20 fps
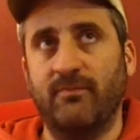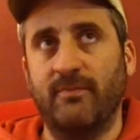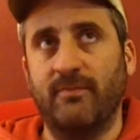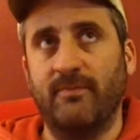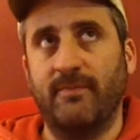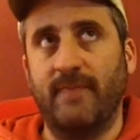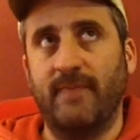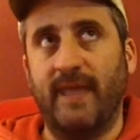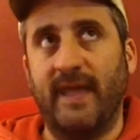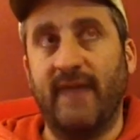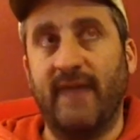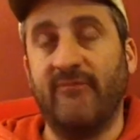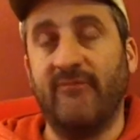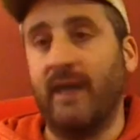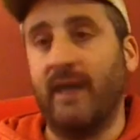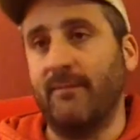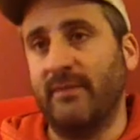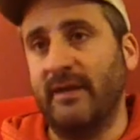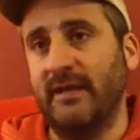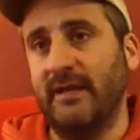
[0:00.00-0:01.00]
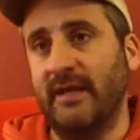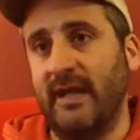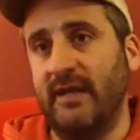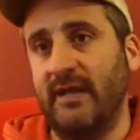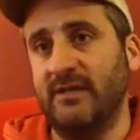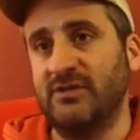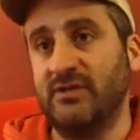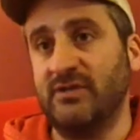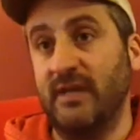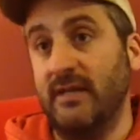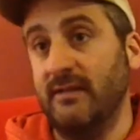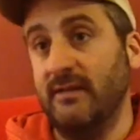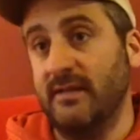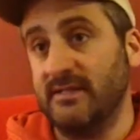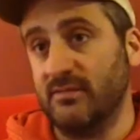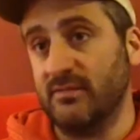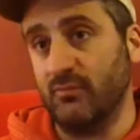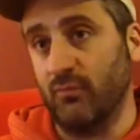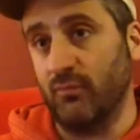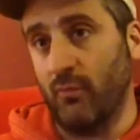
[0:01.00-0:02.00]
they have not been engaged in
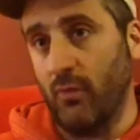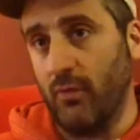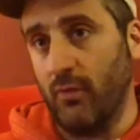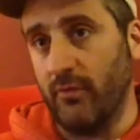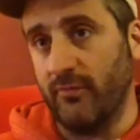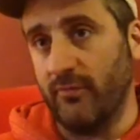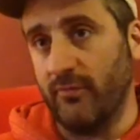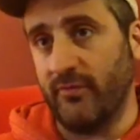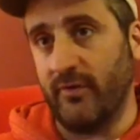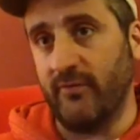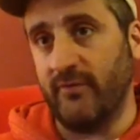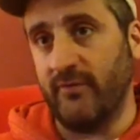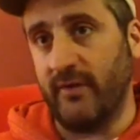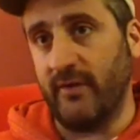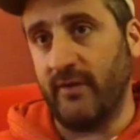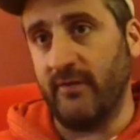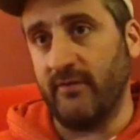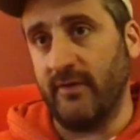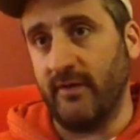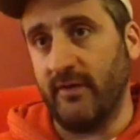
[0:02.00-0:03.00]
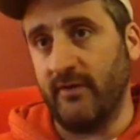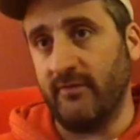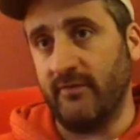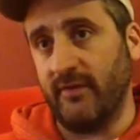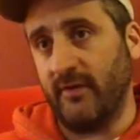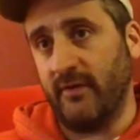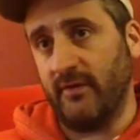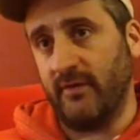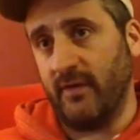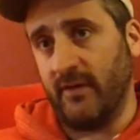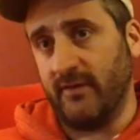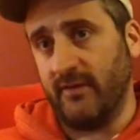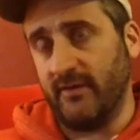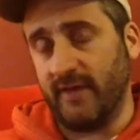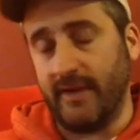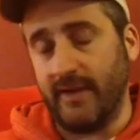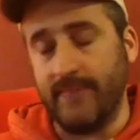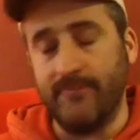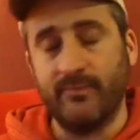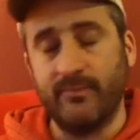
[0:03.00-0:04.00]
this role for a very, very, very long
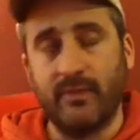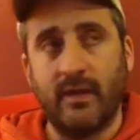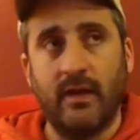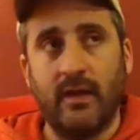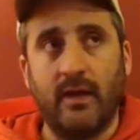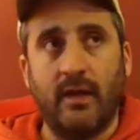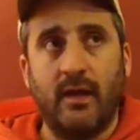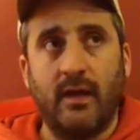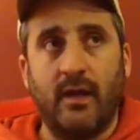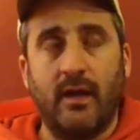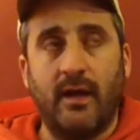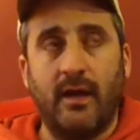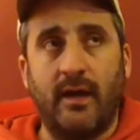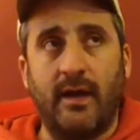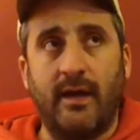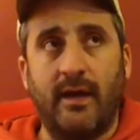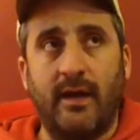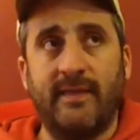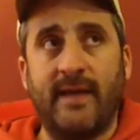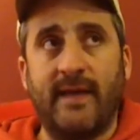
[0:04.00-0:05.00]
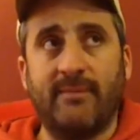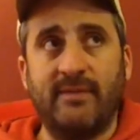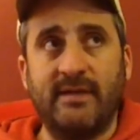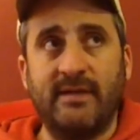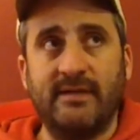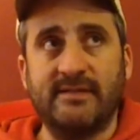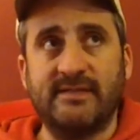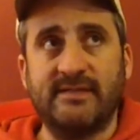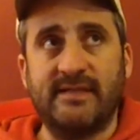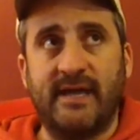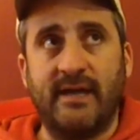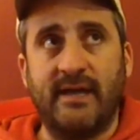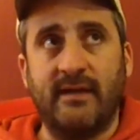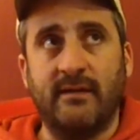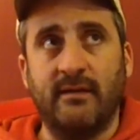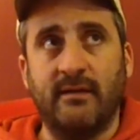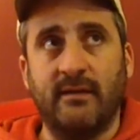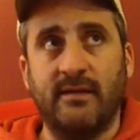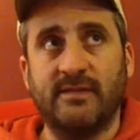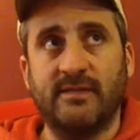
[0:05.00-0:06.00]
time. That being
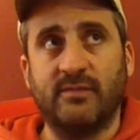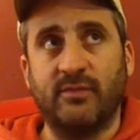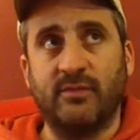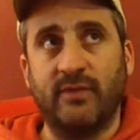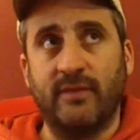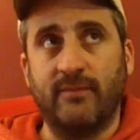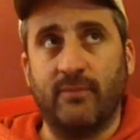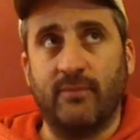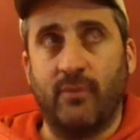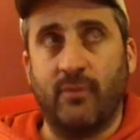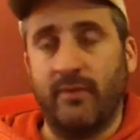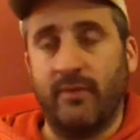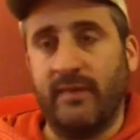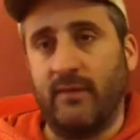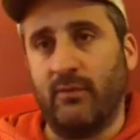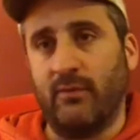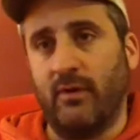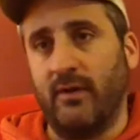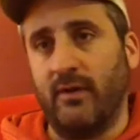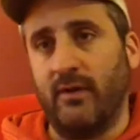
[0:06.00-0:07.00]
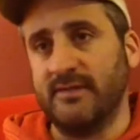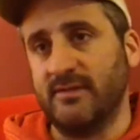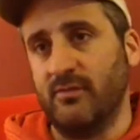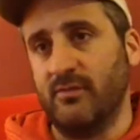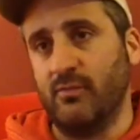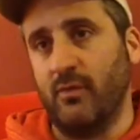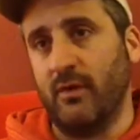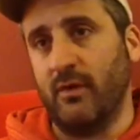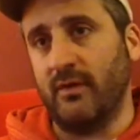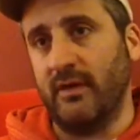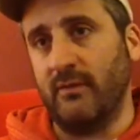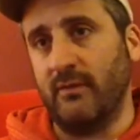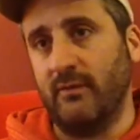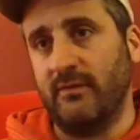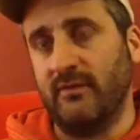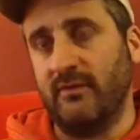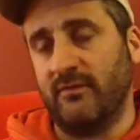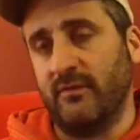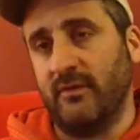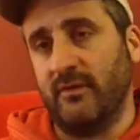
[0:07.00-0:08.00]
said, it's really important that we're also working with
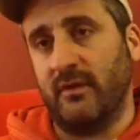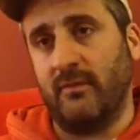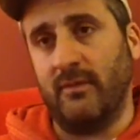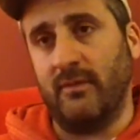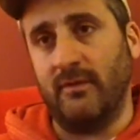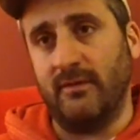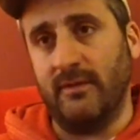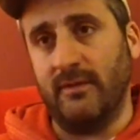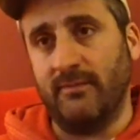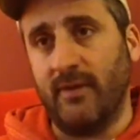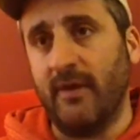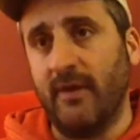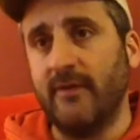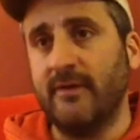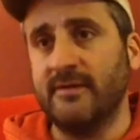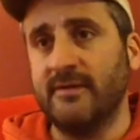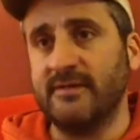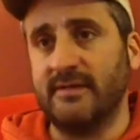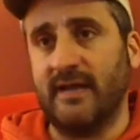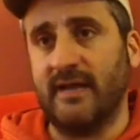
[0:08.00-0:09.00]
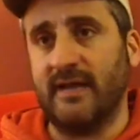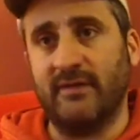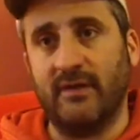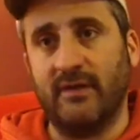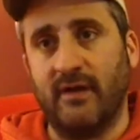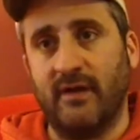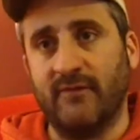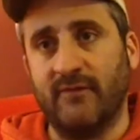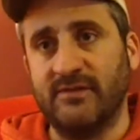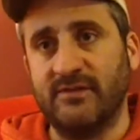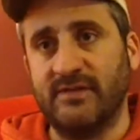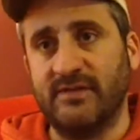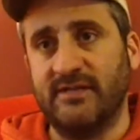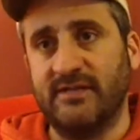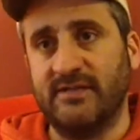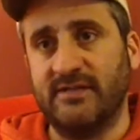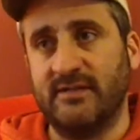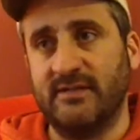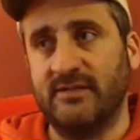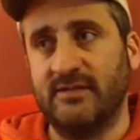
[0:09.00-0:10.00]
different community partners and having
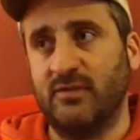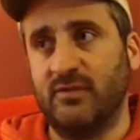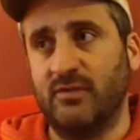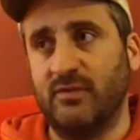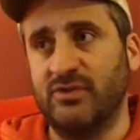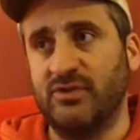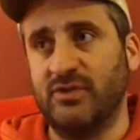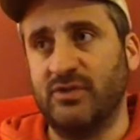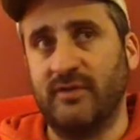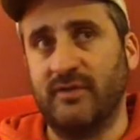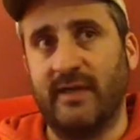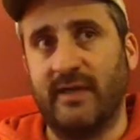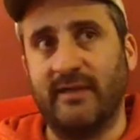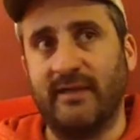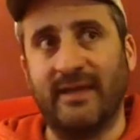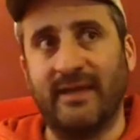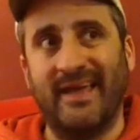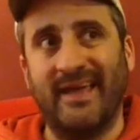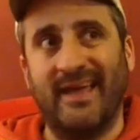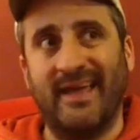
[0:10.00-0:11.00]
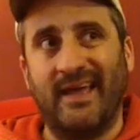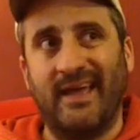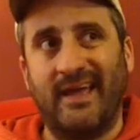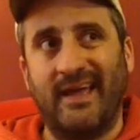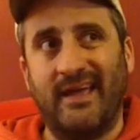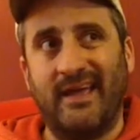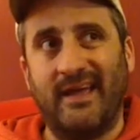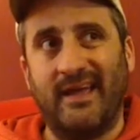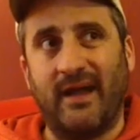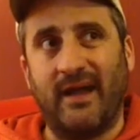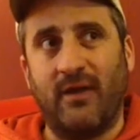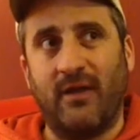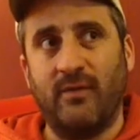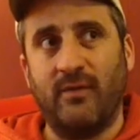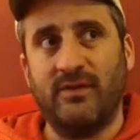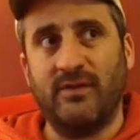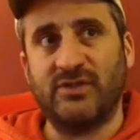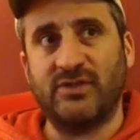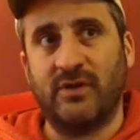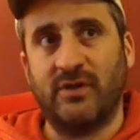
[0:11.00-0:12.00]
conversations to ensure that like, hey, how are
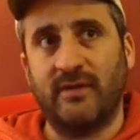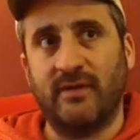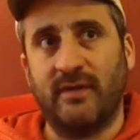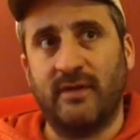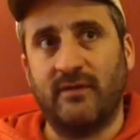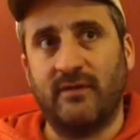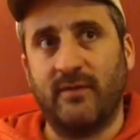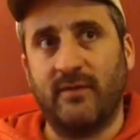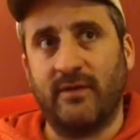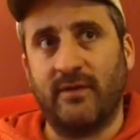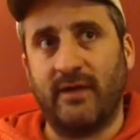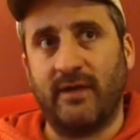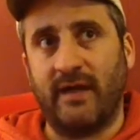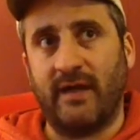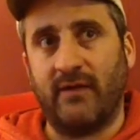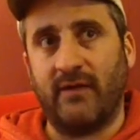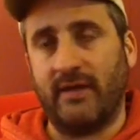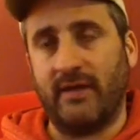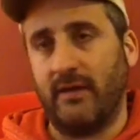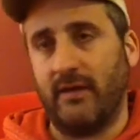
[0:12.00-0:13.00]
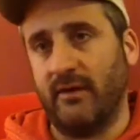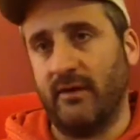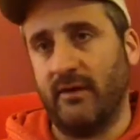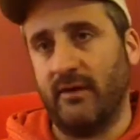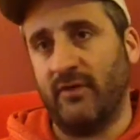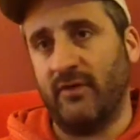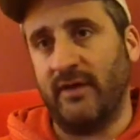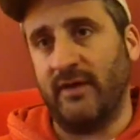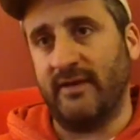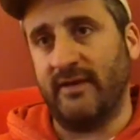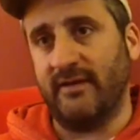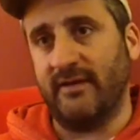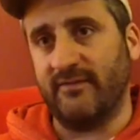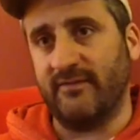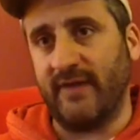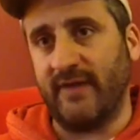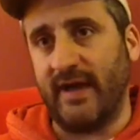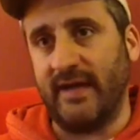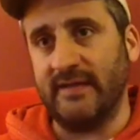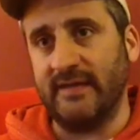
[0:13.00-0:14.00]
we ensuring that no matter how a caregiver
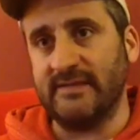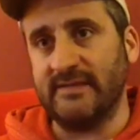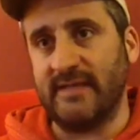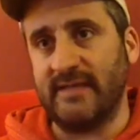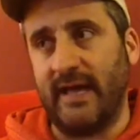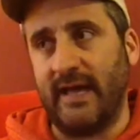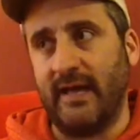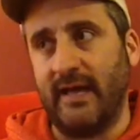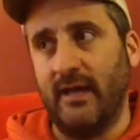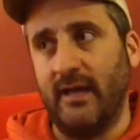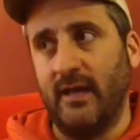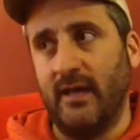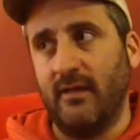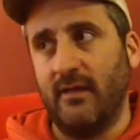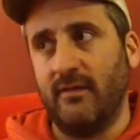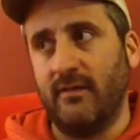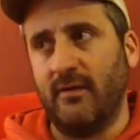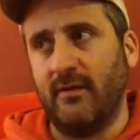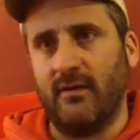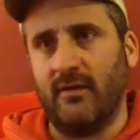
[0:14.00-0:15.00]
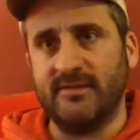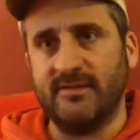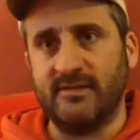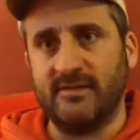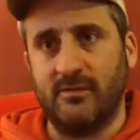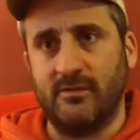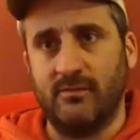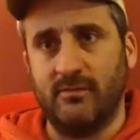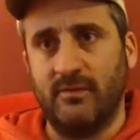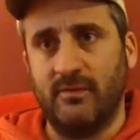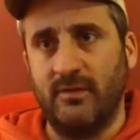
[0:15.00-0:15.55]
identifies that they're also,